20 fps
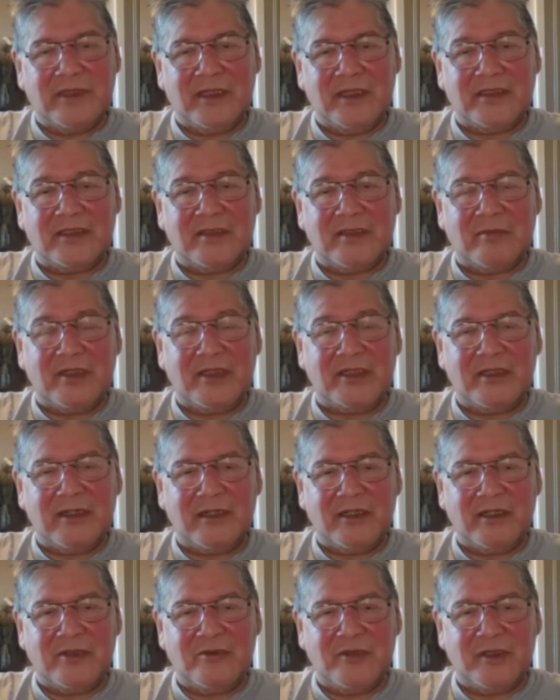and somebody's
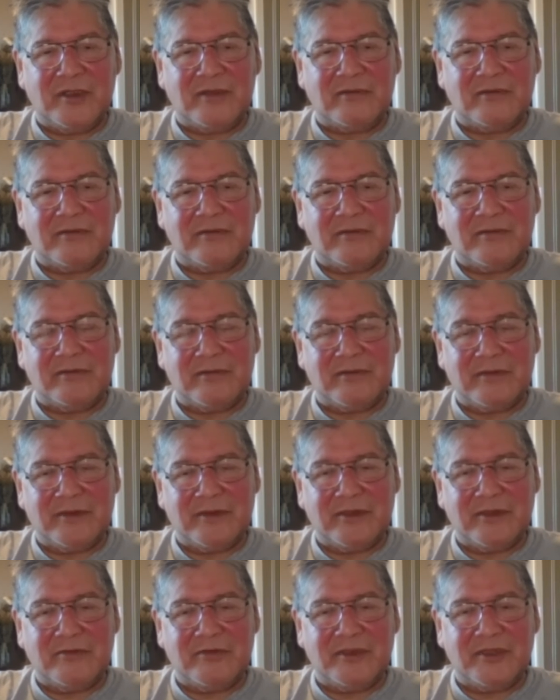got to do it.
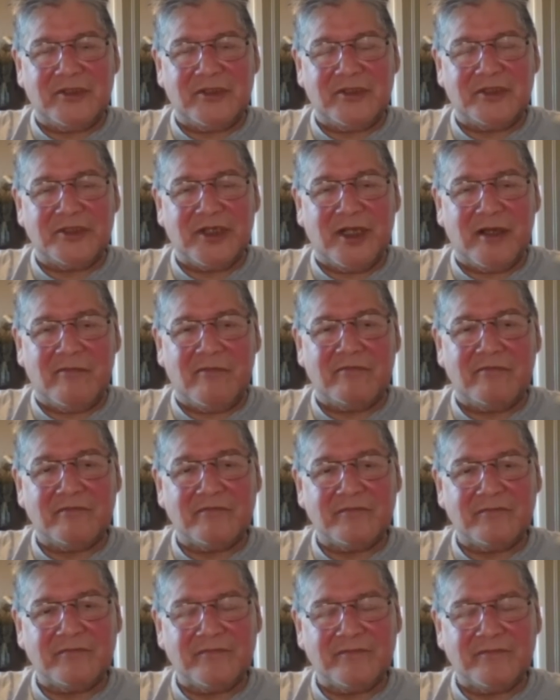So it's your job.
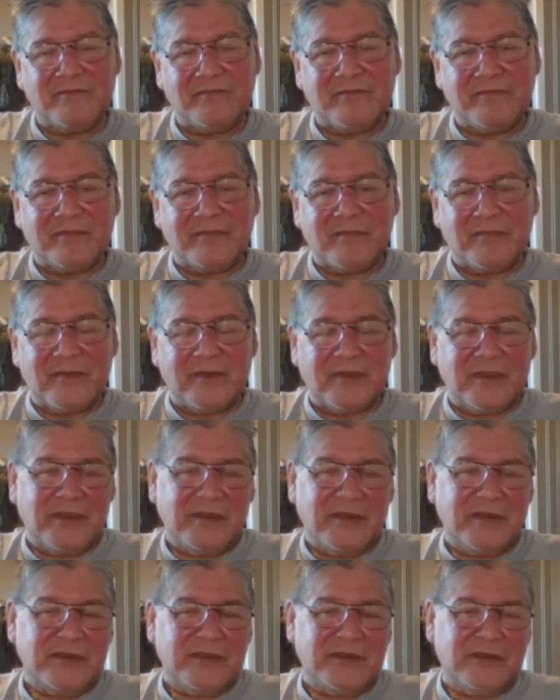
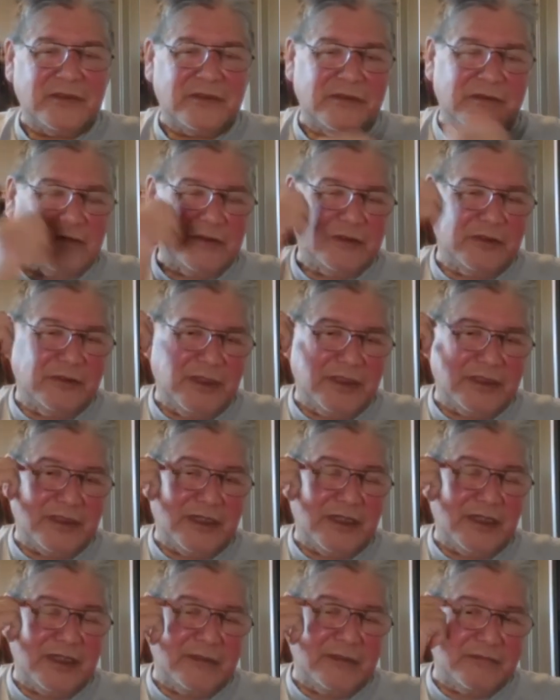So, so I
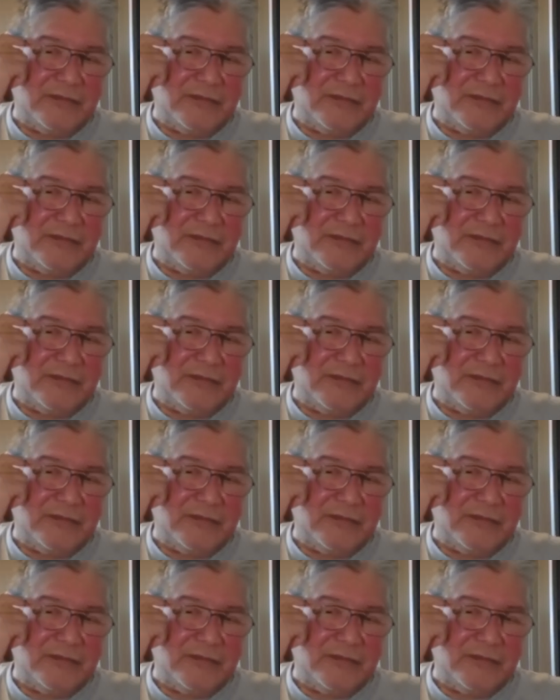started,